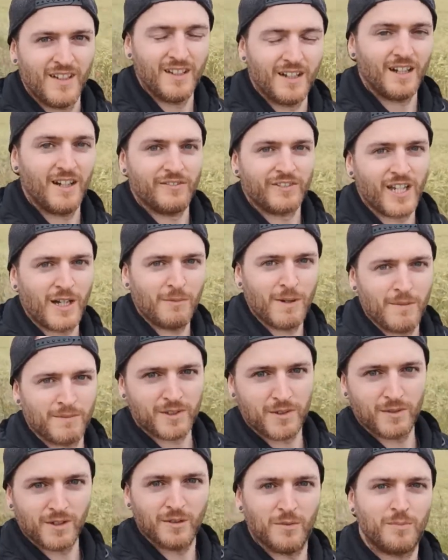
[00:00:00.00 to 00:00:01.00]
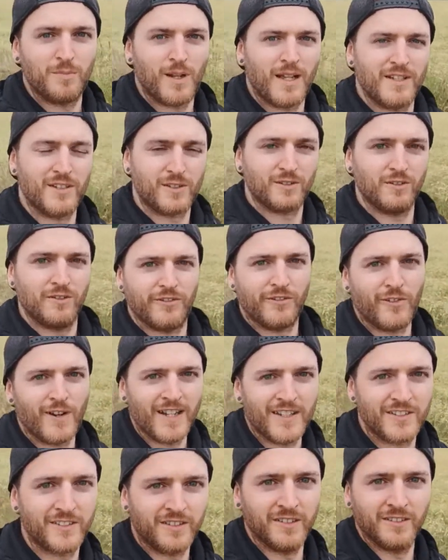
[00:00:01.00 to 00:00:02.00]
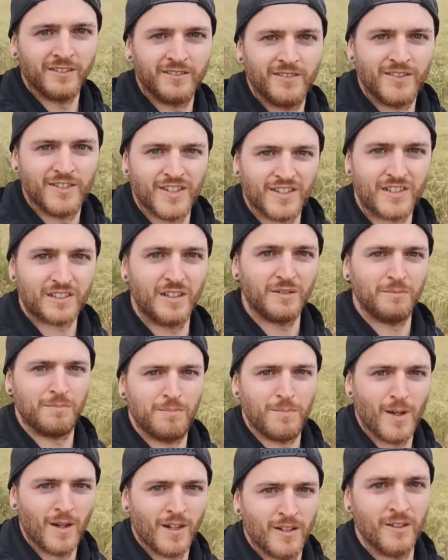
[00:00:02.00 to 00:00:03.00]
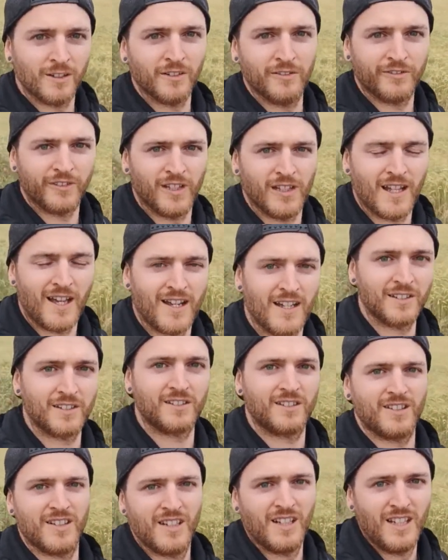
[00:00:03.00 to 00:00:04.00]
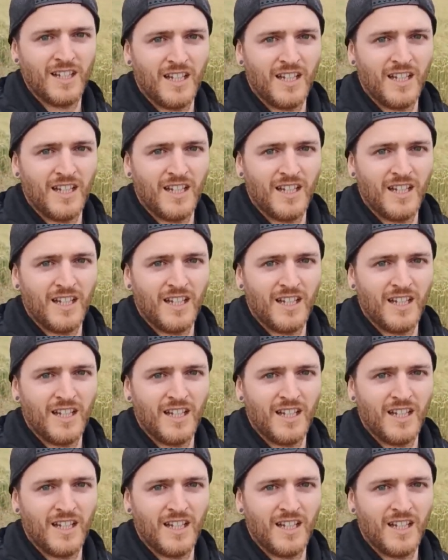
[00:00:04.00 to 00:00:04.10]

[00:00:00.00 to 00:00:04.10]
I've come up to a place called Freston just to burn off the last